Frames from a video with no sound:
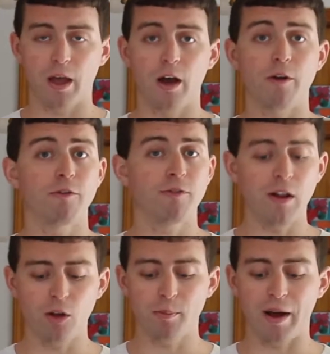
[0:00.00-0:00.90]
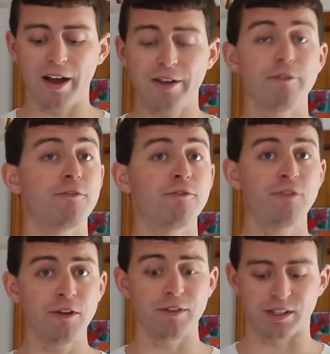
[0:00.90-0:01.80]
Followed by
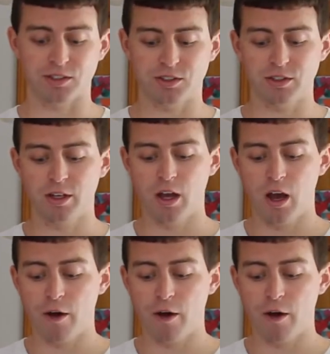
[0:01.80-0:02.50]
Fivix.